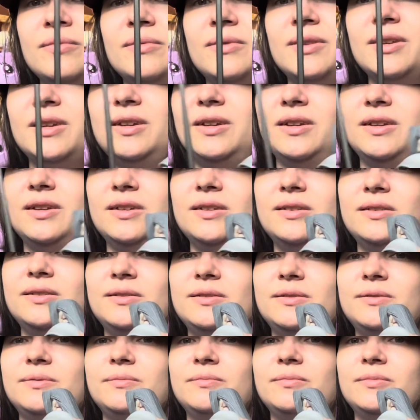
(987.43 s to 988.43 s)

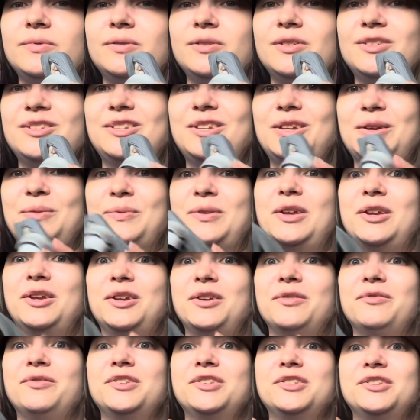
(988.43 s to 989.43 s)
Because, except like
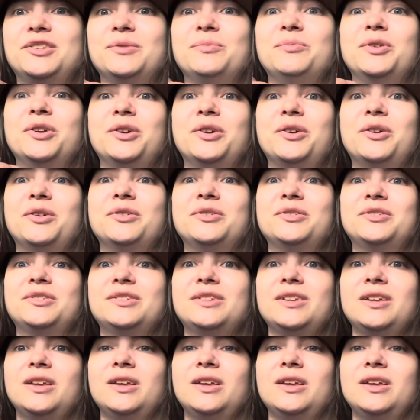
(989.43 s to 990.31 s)
if it's the Bring Arts